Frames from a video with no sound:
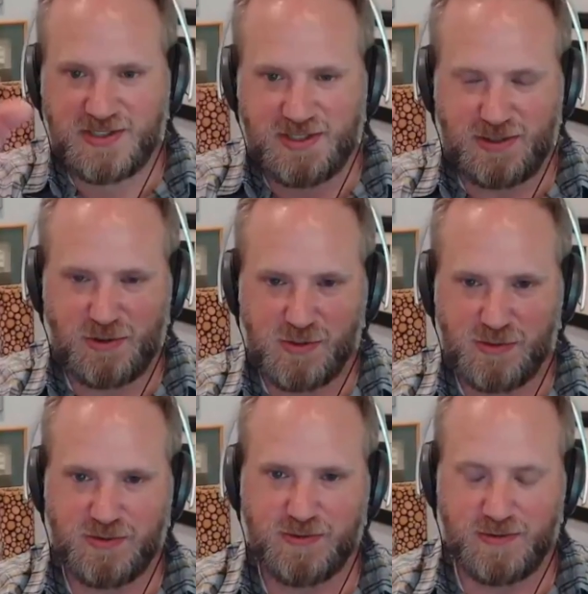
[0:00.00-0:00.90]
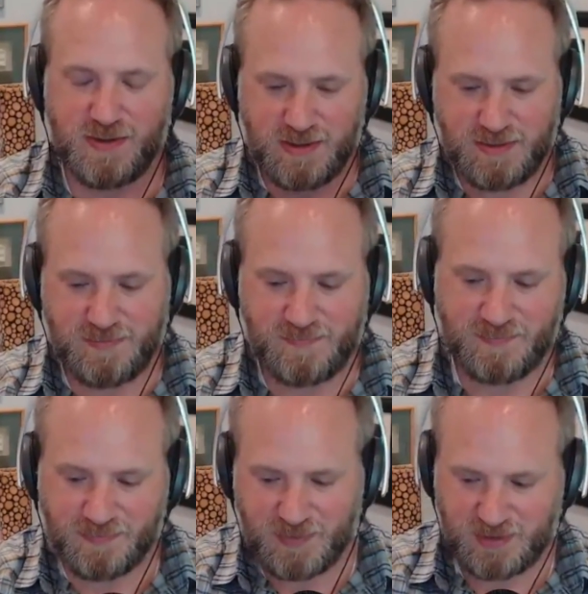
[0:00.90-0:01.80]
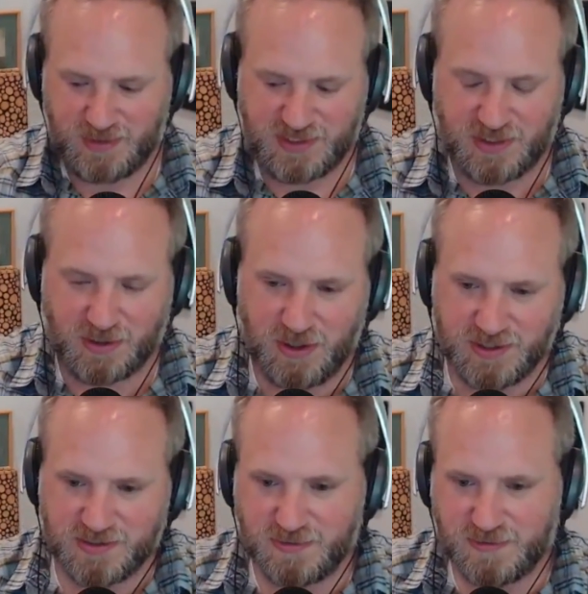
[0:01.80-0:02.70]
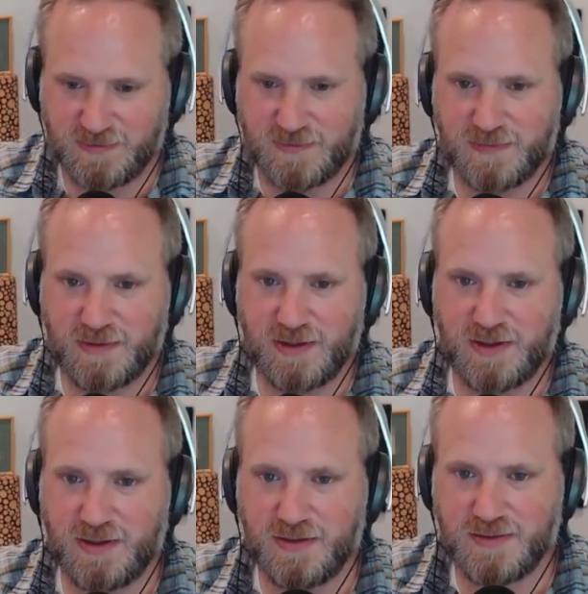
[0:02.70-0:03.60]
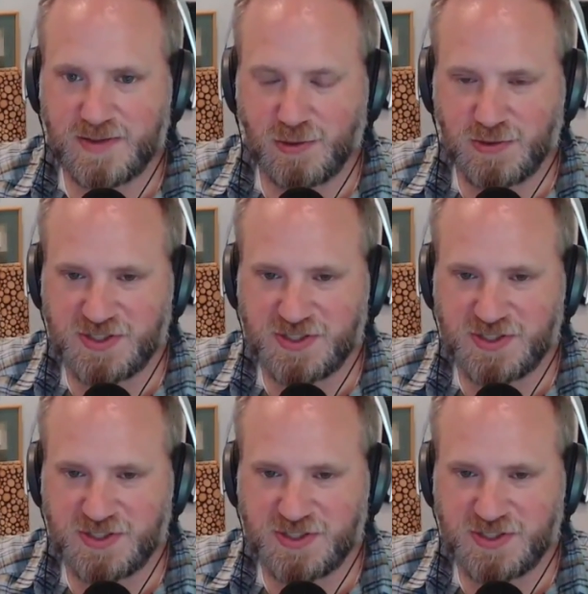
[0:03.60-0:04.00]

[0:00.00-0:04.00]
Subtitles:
than a normal center console storage